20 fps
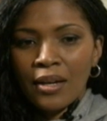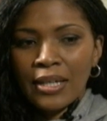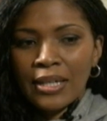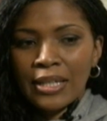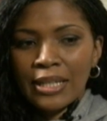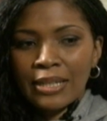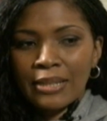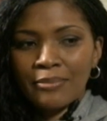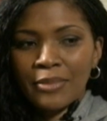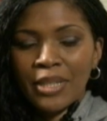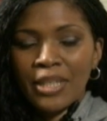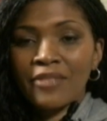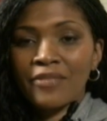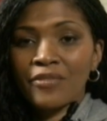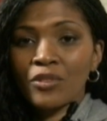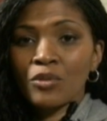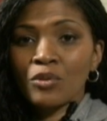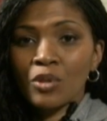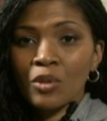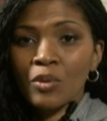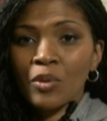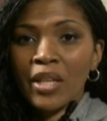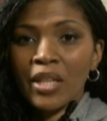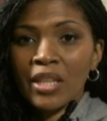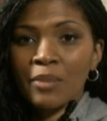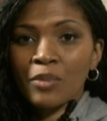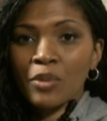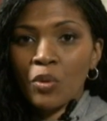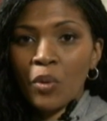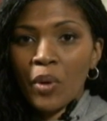And if you do
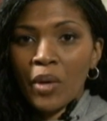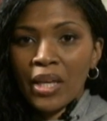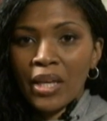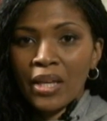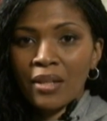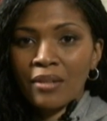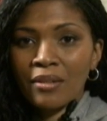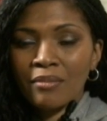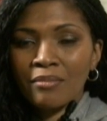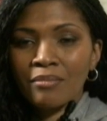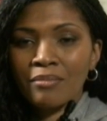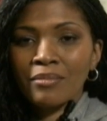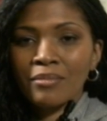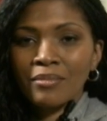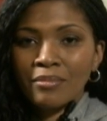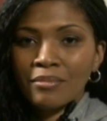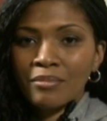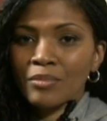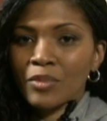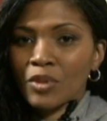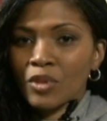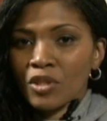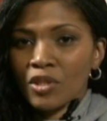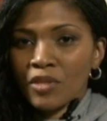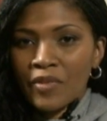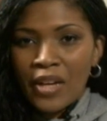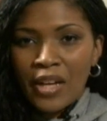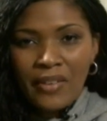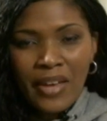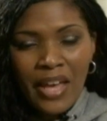end up doing it because
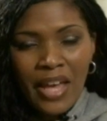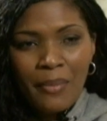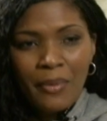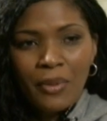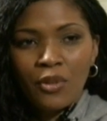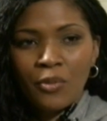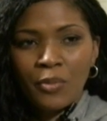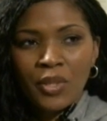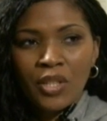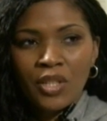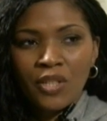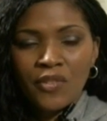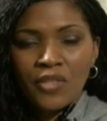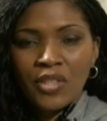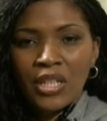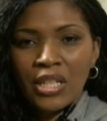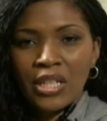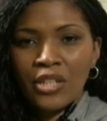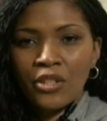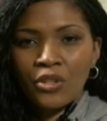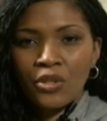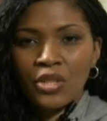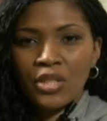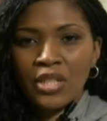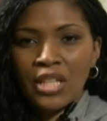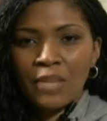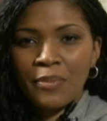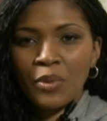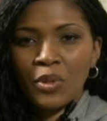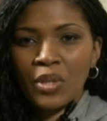of out of habit or because you've done it in your
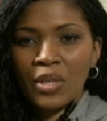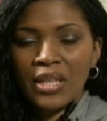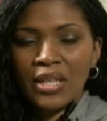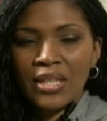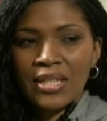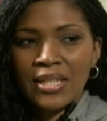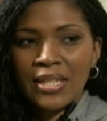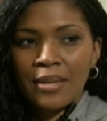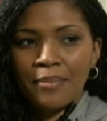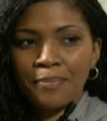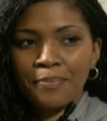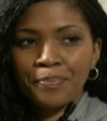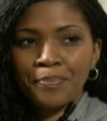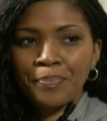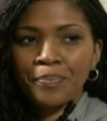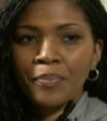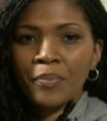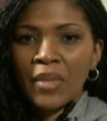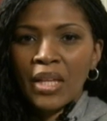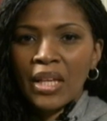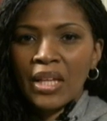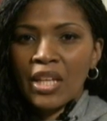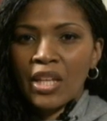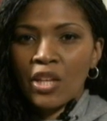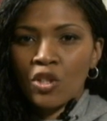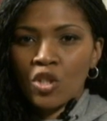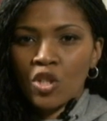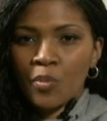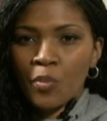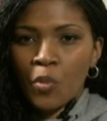sleep, you can get some
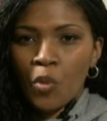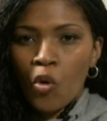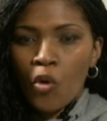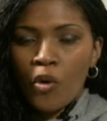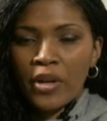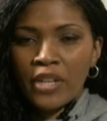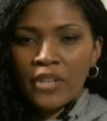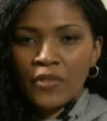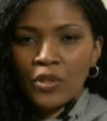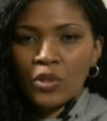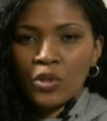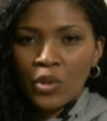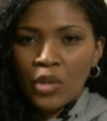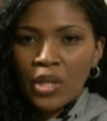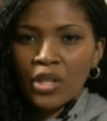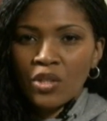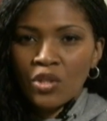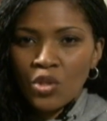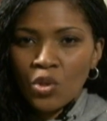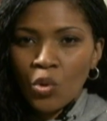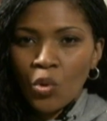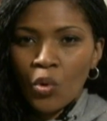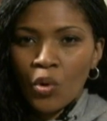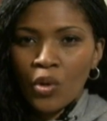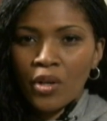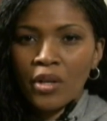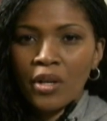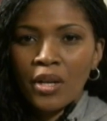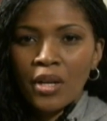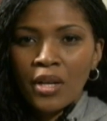Neosporin if you do get a
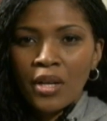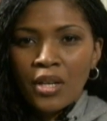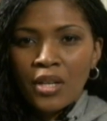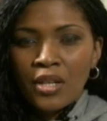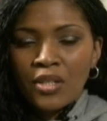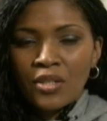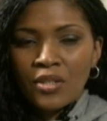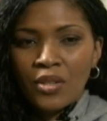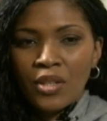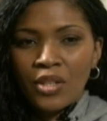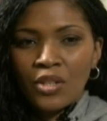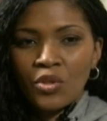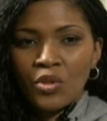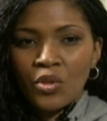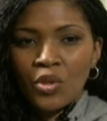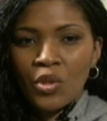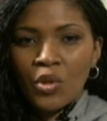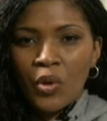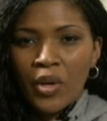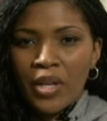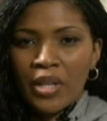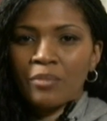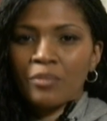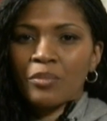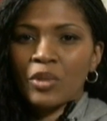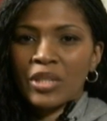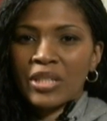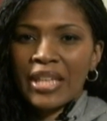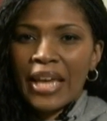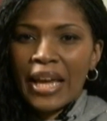sore, so that you can go ahead and
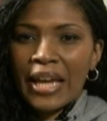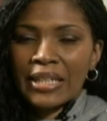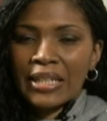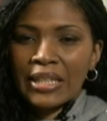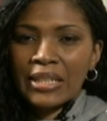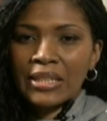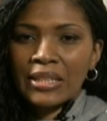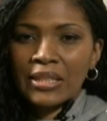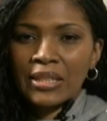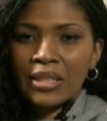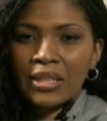protect it.